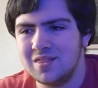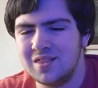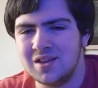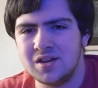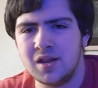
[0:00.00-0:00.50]

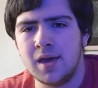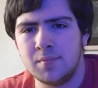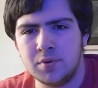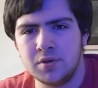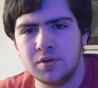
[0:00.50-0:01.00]
That didn't
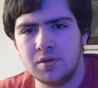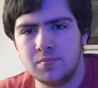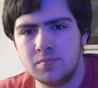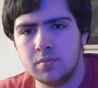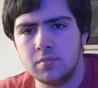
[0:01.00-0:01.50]
happen, did it?
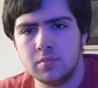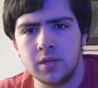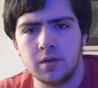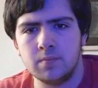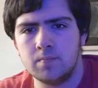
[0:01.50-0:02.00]

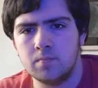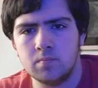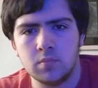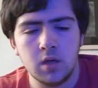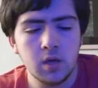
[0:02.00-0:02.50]
Like,
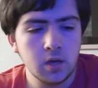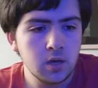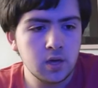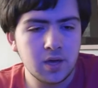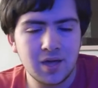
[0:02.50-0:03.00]

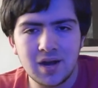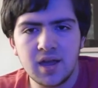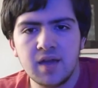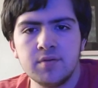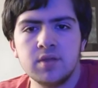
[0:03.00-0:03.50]
I
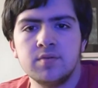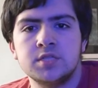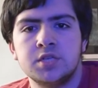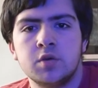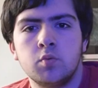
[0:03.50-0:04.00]
haven't even
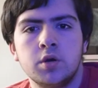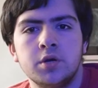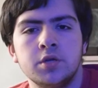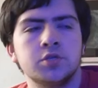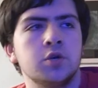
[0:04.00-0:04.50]
said what it
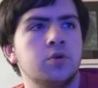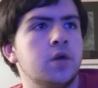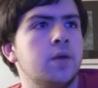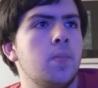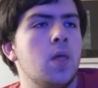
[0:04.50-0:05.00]
is. Okay.